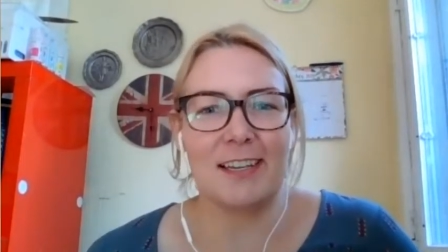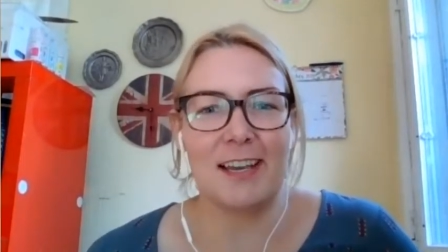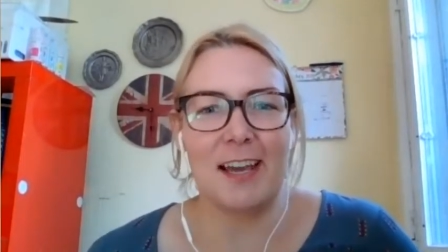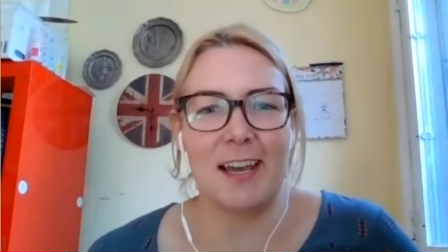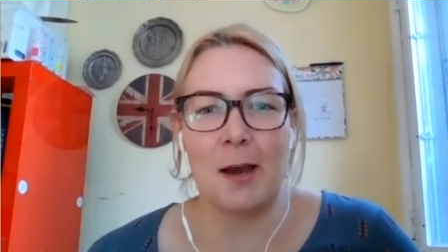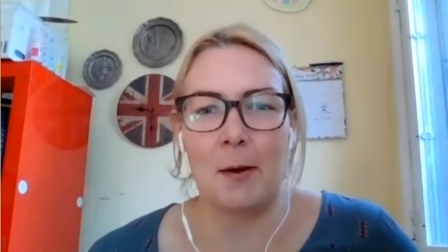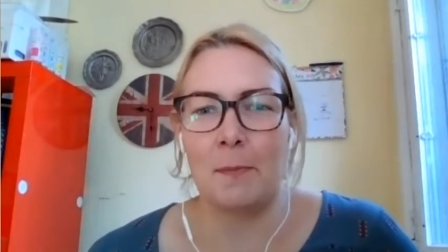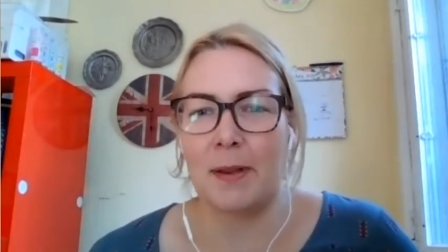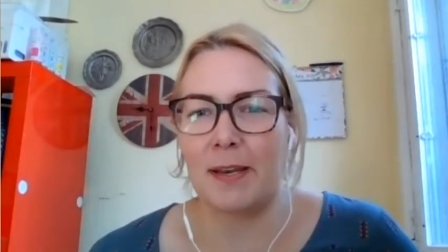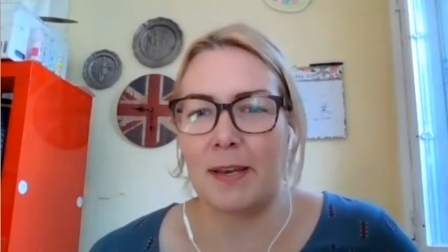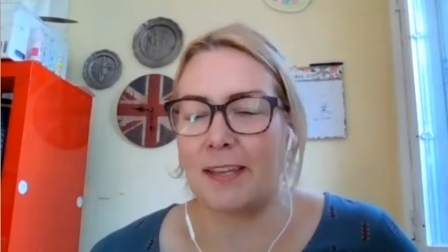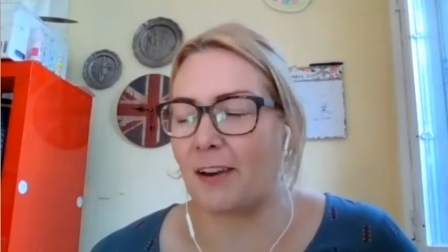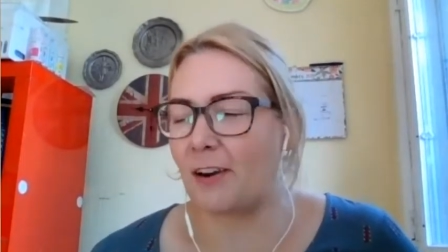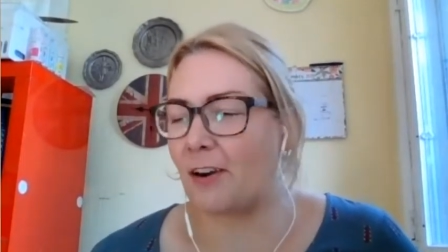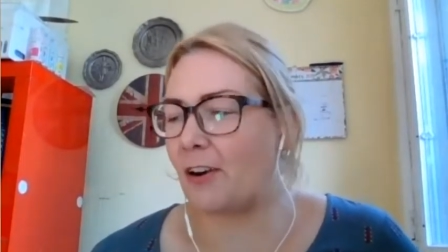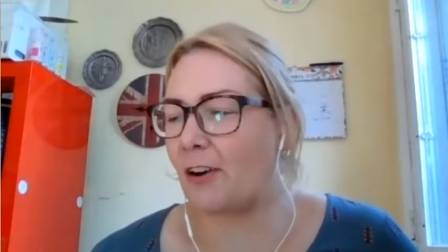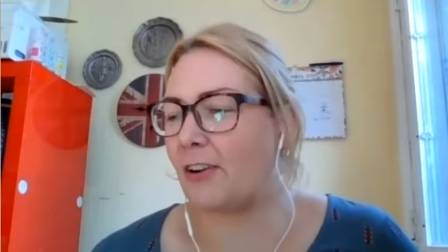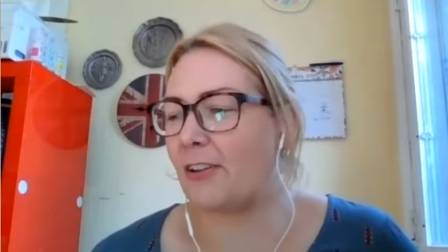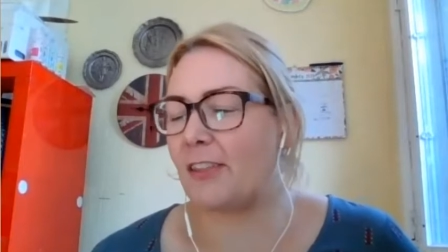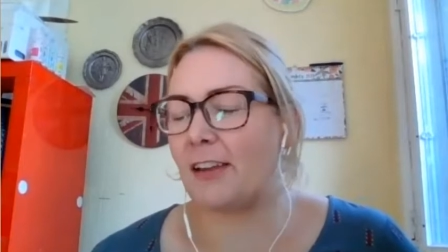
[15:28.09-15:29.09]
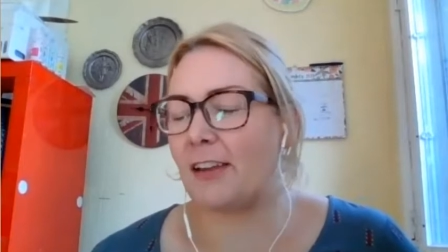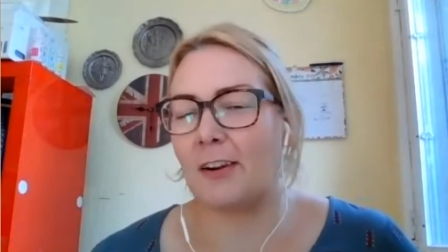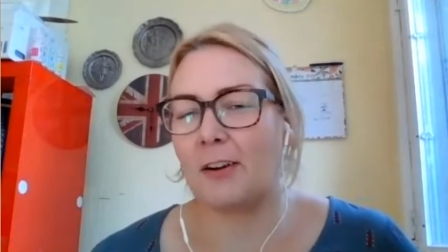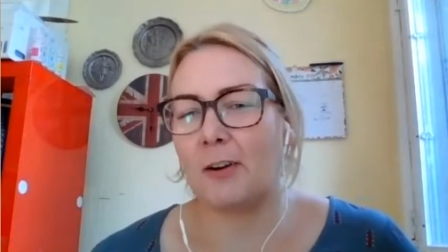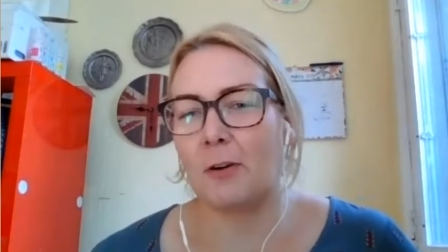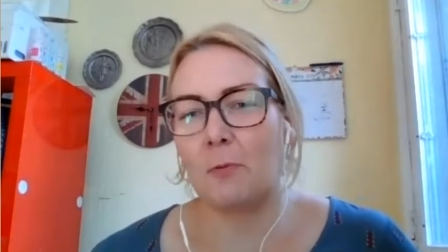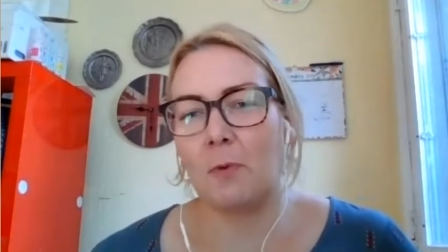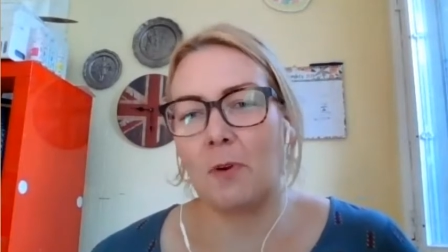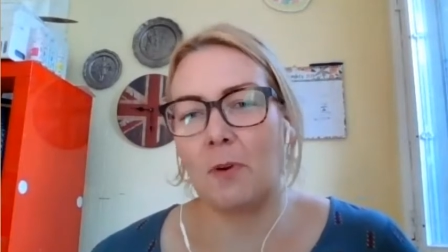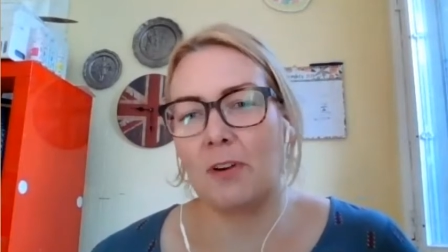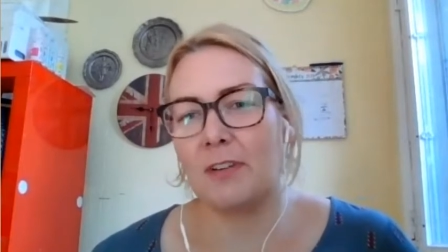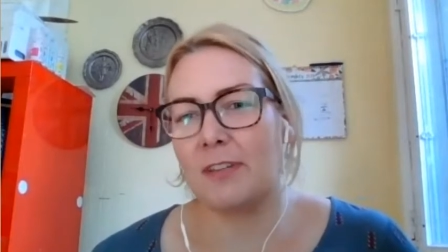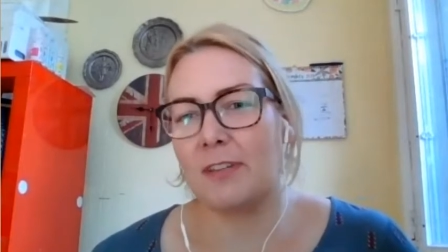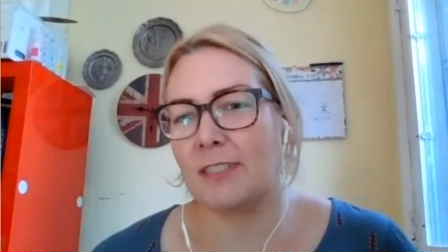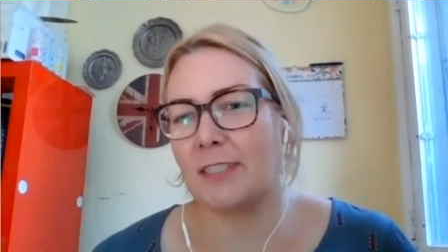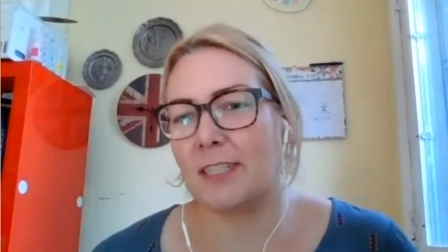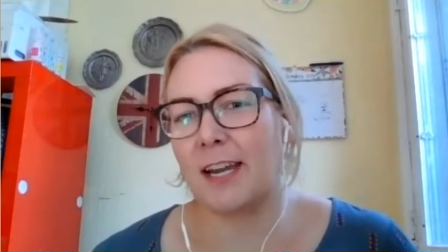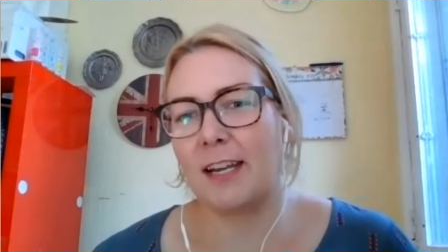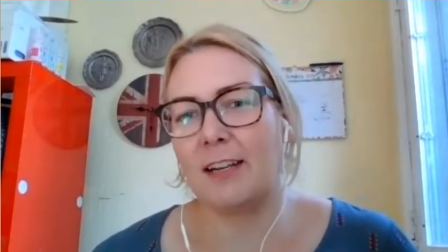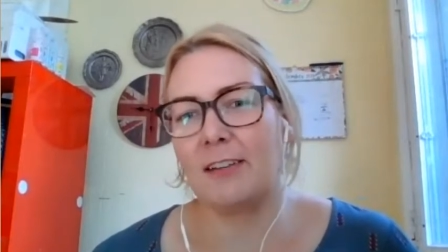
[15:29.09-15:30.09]
how many are there, what are the
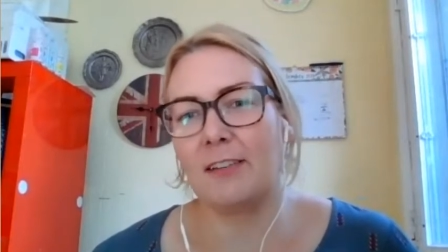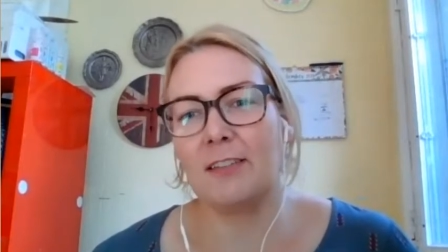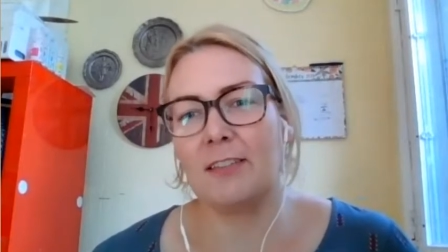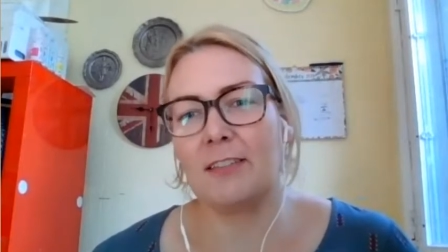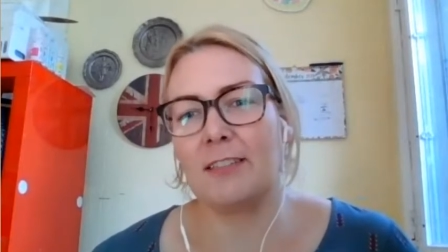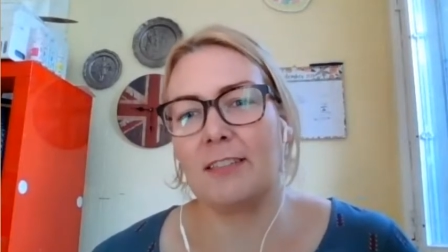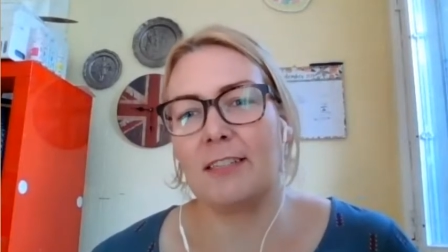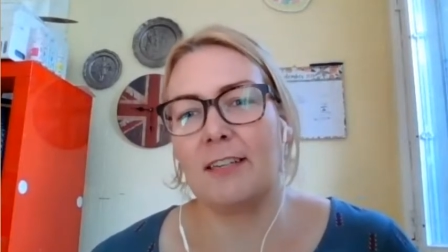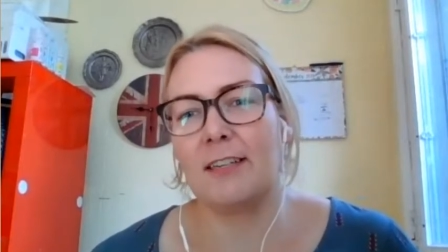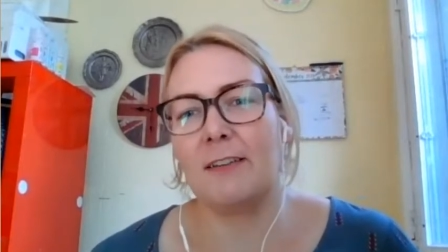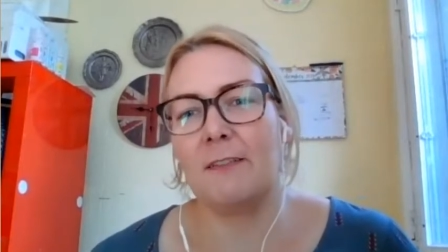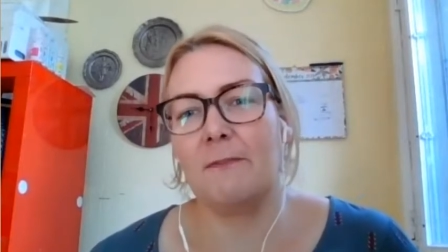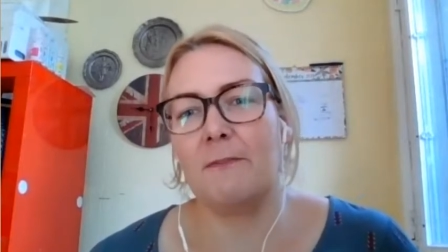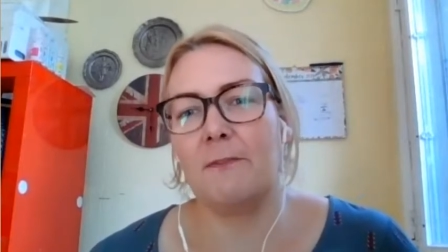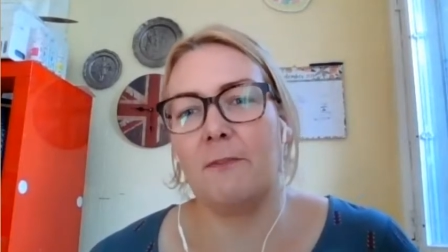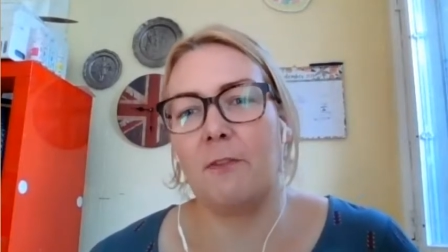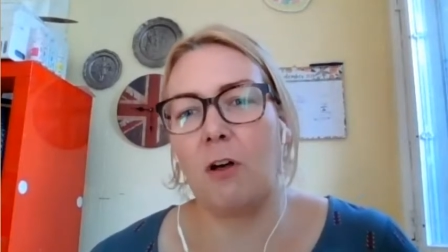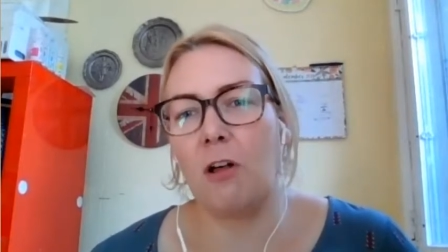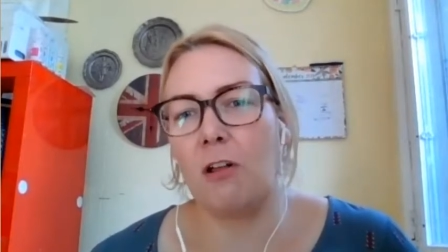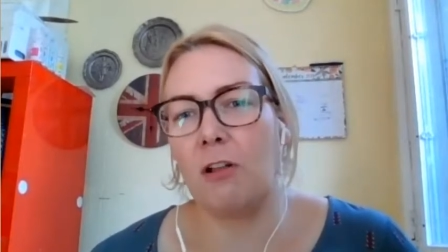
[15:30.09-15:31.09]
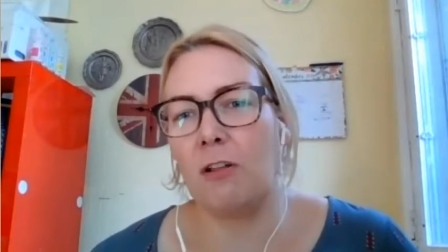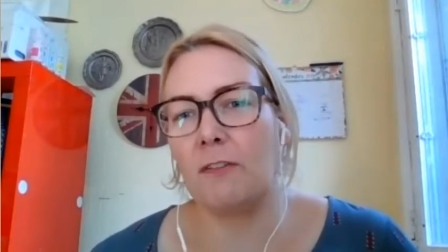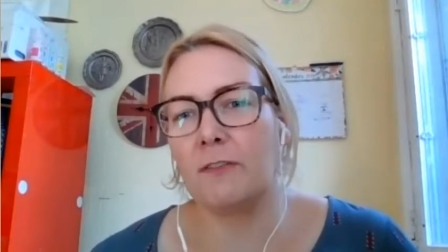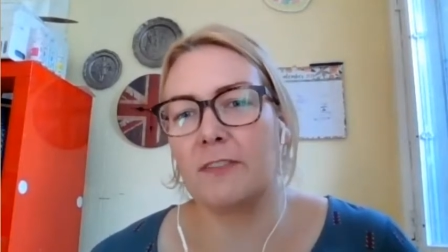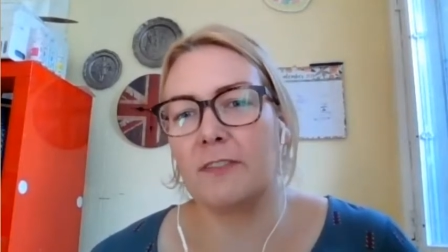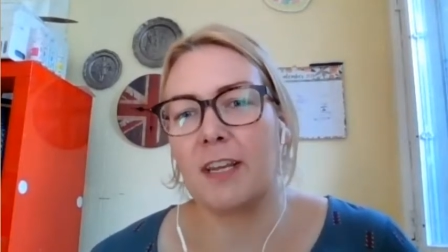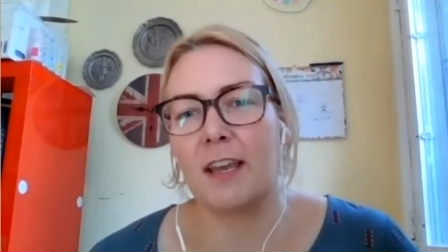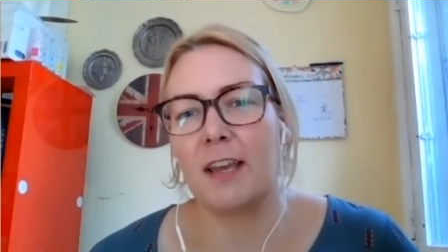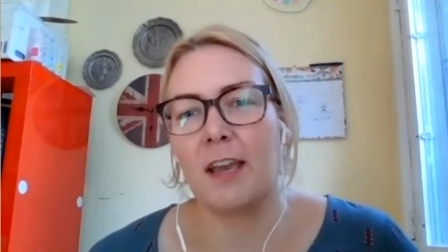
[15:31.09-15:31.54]
titles involved,